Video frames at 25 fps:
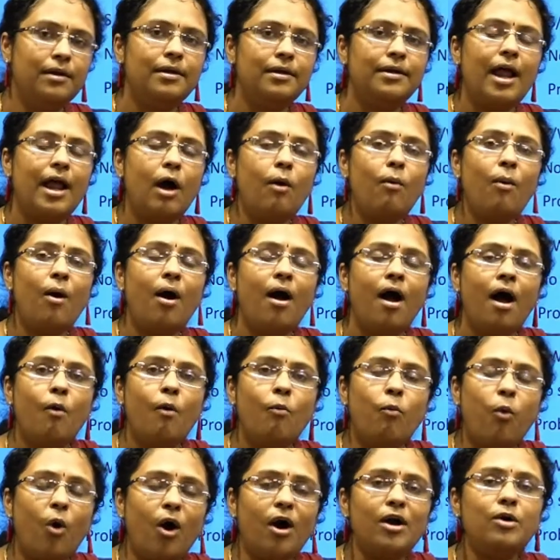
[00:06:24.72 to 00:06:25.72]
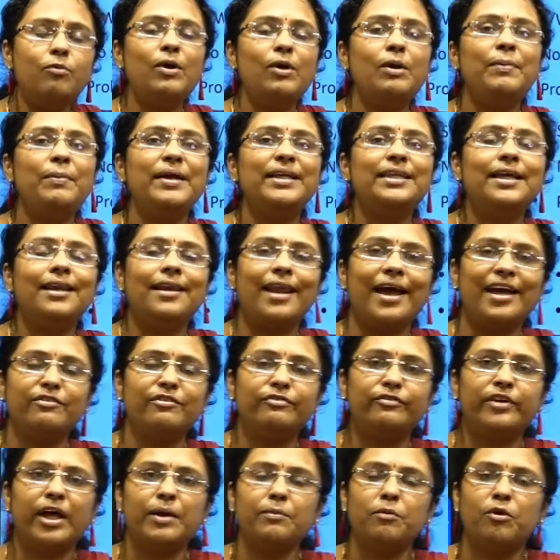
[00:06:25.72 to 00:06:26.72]
Now, what will be the
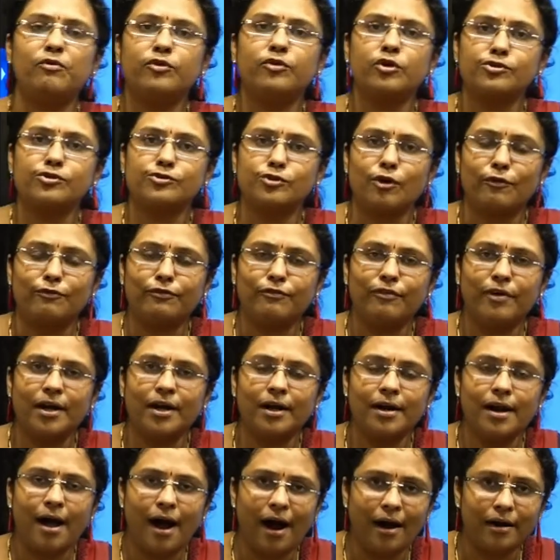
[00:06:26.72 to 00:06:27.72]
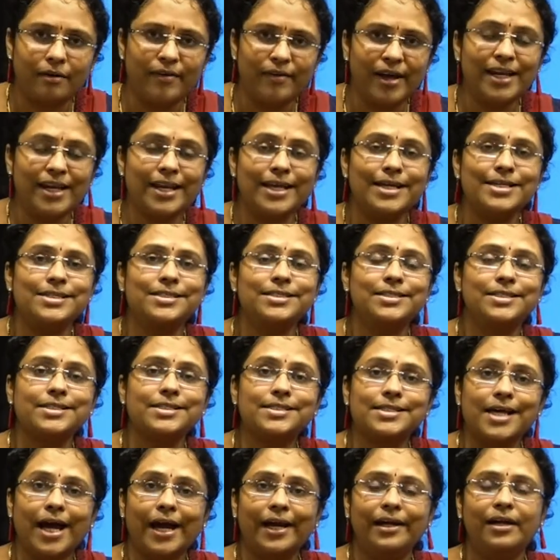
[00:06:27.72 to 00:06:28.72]
lifetime of your software and hardware is
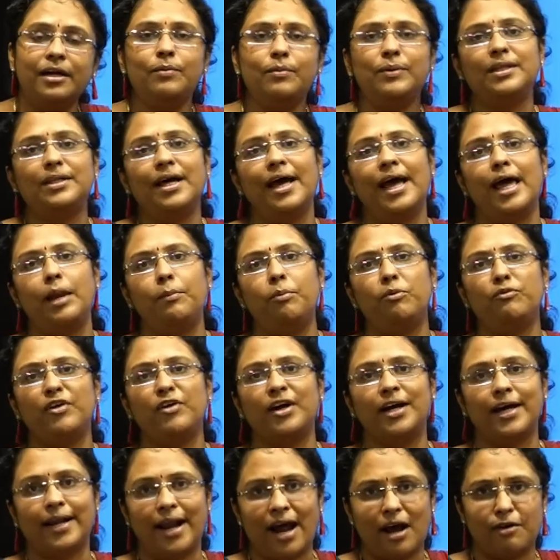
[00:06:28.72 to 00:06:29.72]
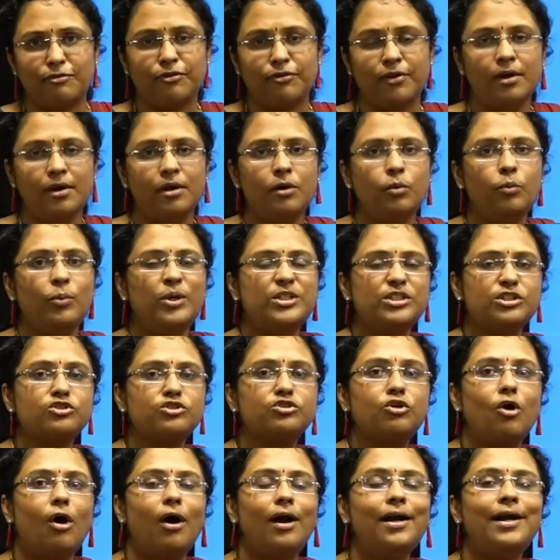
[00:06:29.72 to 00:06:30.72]
decided with the help of a graph, which is
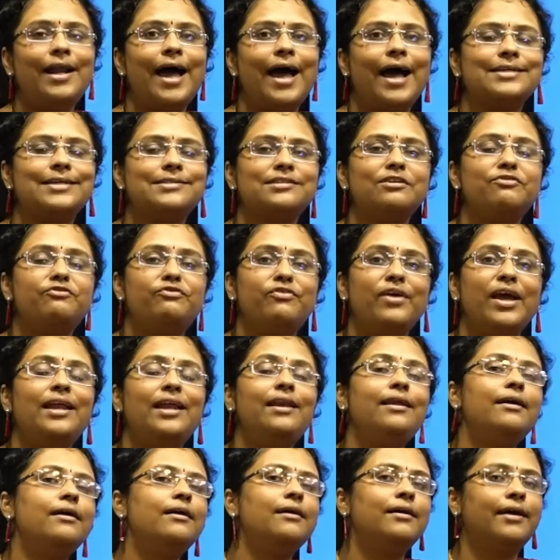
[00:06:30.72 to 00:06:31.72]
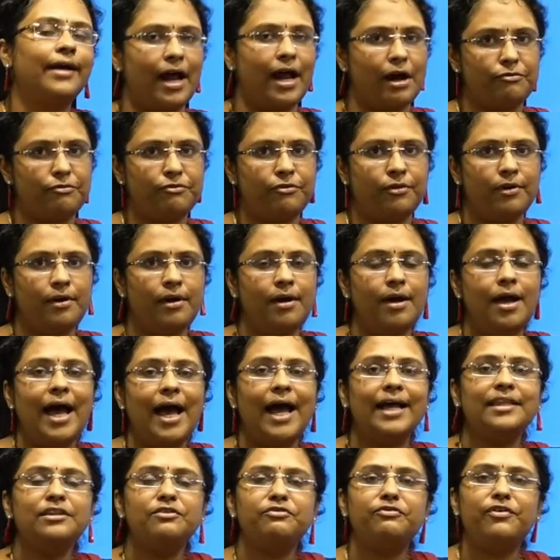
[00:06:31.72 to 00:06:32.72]
called as the failure graph.
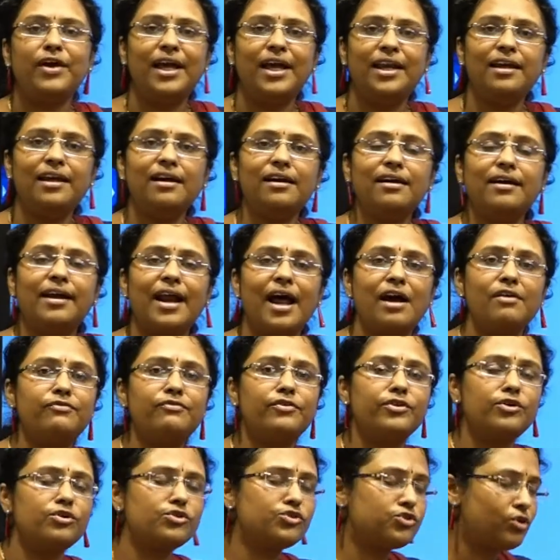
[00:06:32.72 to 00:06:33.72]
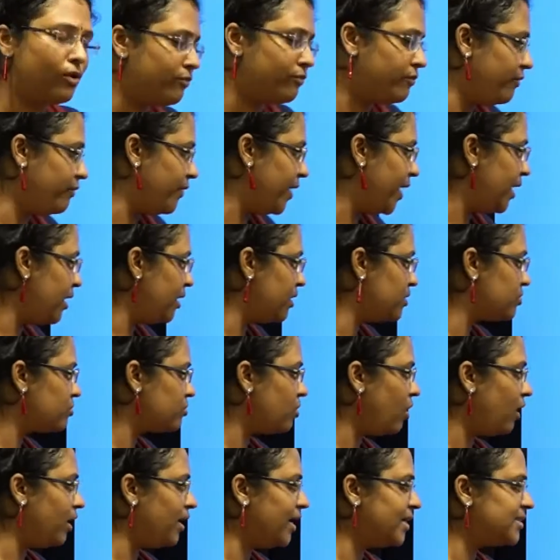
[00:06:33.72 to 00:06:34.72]
And the failure graph for your software is
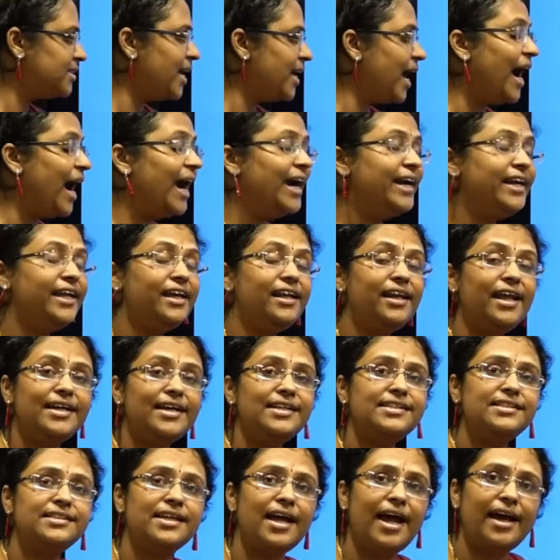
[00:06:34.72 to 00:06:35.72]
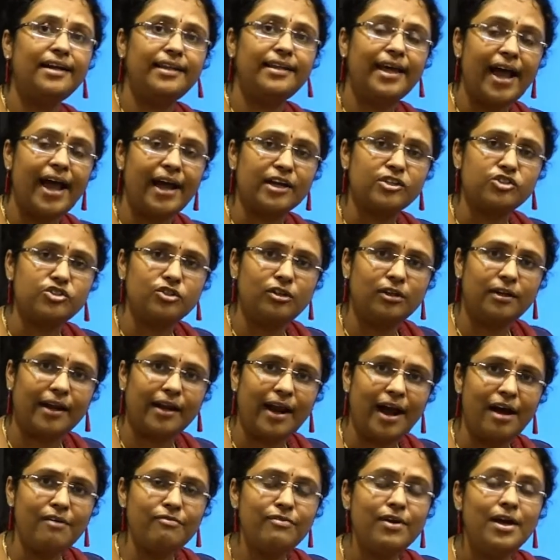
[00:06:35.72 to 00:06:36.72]
called as the idealized and the actual
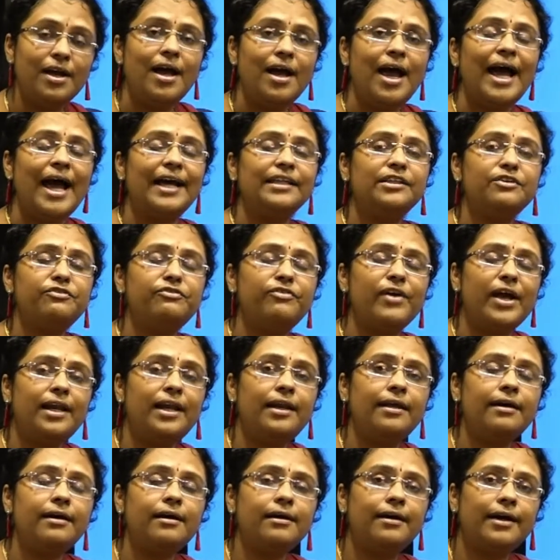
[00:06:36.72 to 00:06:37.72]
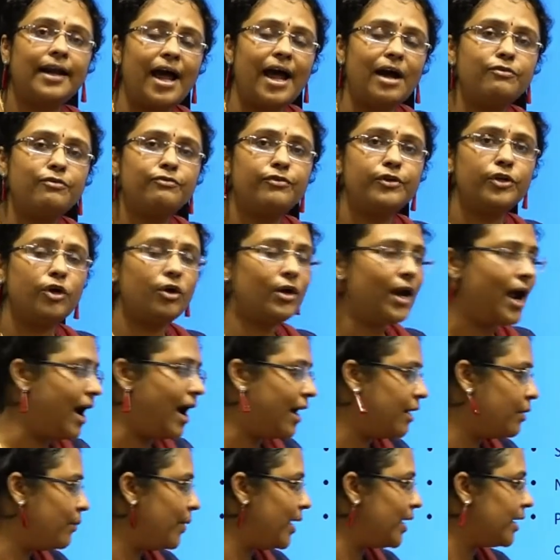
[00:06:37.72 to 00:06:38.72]
graph. And the failure graph for your
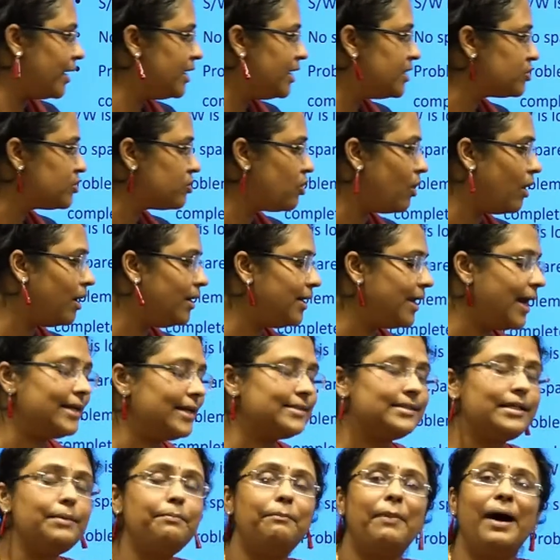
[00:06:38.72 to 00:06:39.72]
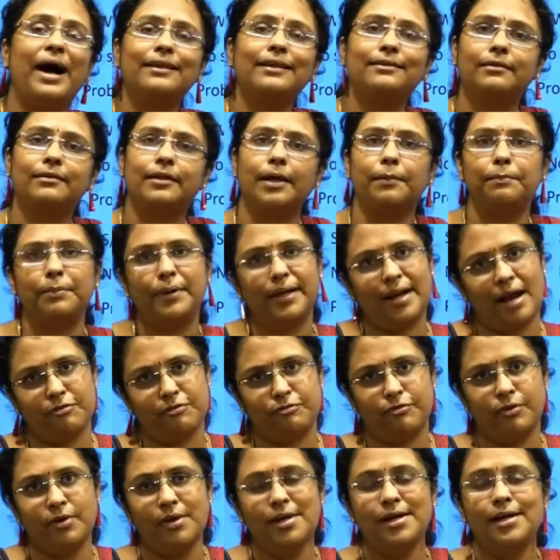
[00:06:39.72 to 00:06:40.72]
hardware is called as the bathtub
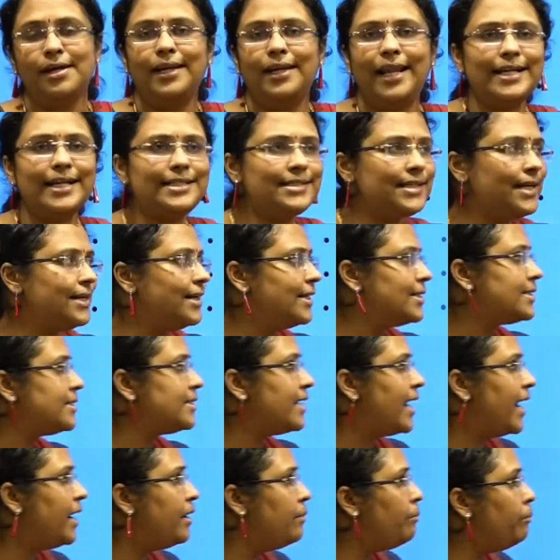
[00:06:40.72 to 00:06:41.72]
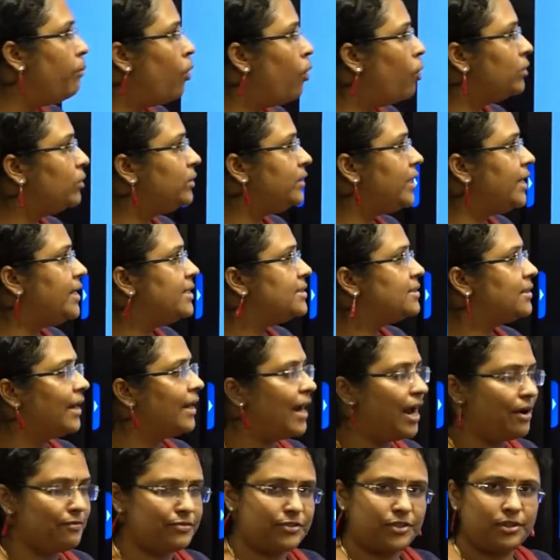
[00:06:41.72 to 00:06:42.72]
graph. Let's understand both these
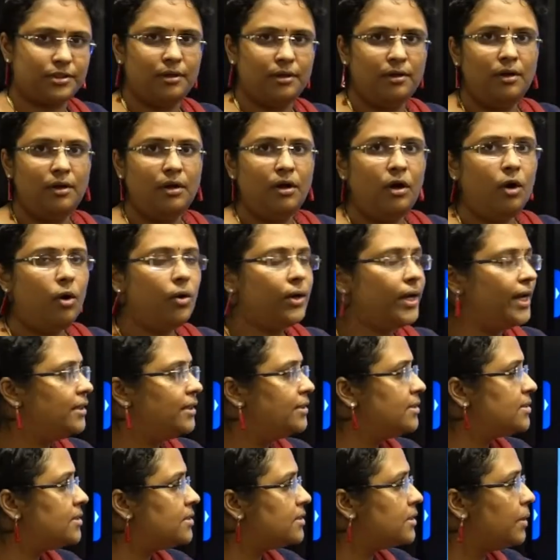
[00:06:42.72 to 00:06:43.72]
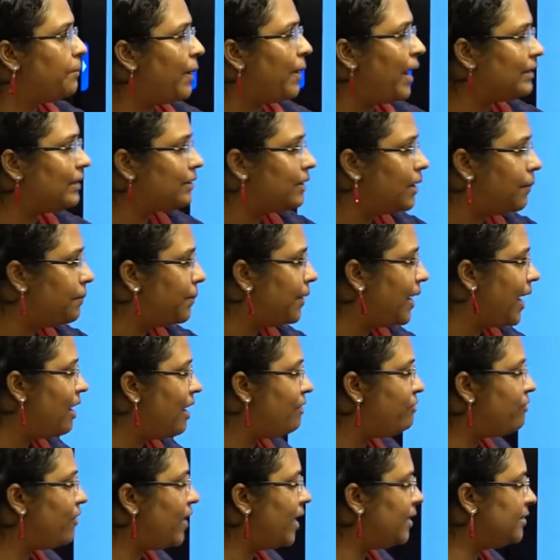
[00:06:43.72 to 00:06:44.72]
graphs. Okay, this is the bathtub
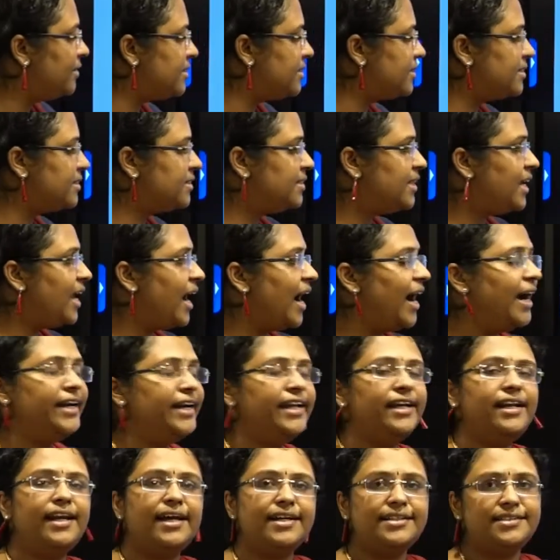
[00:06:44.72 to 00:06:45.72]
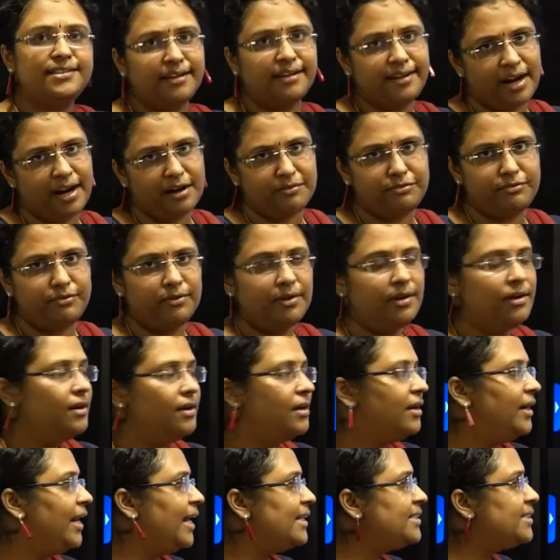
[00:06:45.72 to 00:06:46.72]
graph and this is the idealized graph.
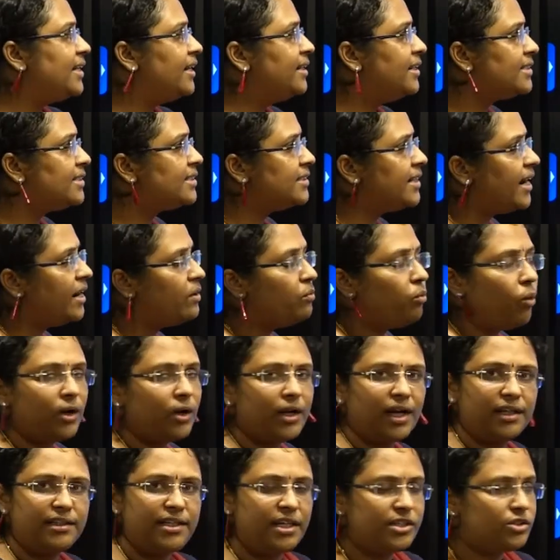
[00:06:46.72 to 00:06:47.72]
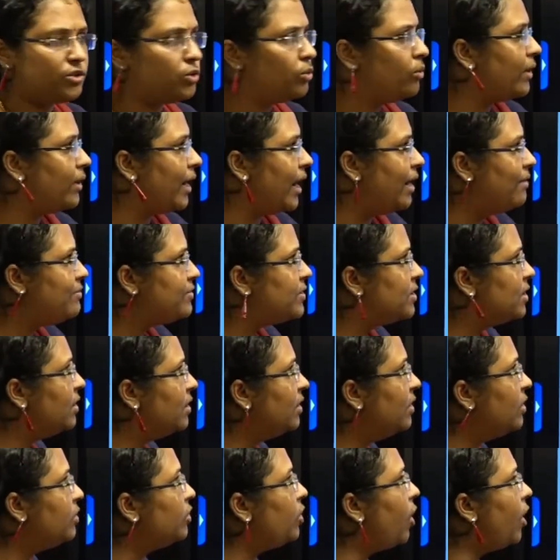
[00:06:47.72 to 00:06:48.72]
Let's understand what are these two graphs.
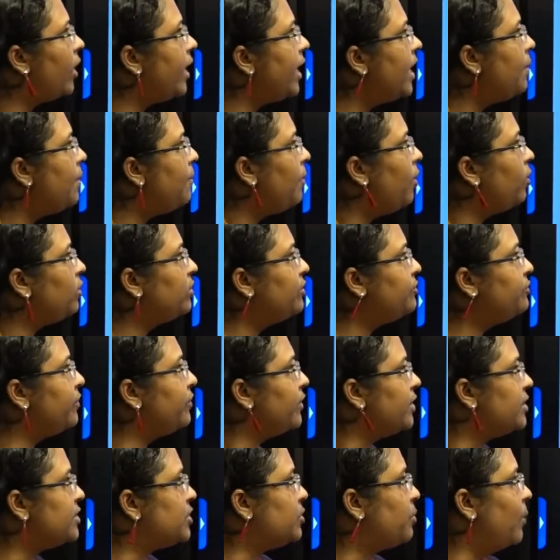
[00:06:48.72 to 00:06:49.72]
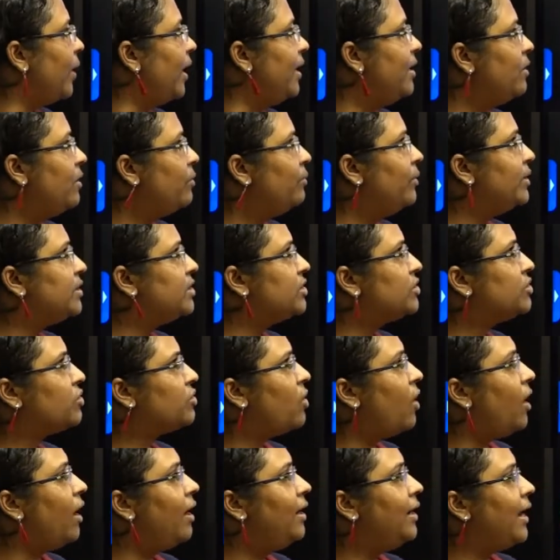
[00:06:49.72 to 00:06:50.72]
Talking about the first one, which is
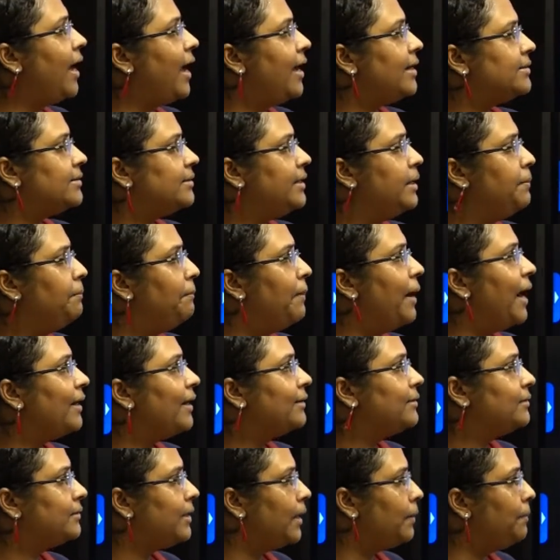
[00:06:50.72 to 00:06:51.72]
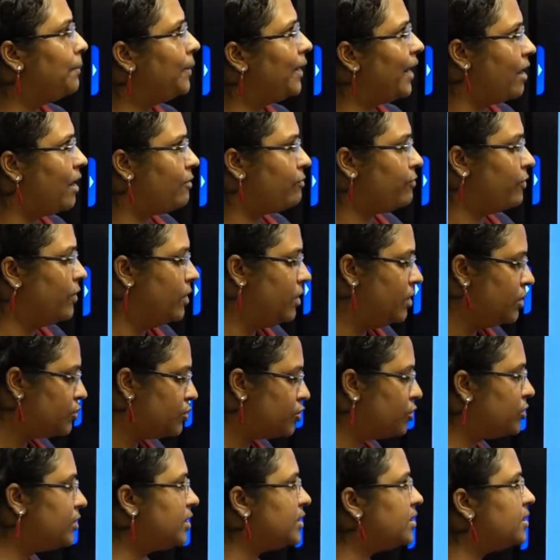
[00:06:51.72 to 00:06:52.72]
called as the bathtub graph.
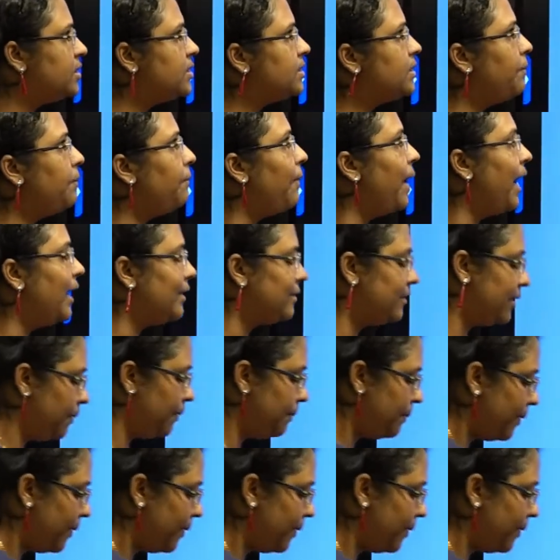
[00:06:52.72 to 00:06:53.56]
So, this is the bathtub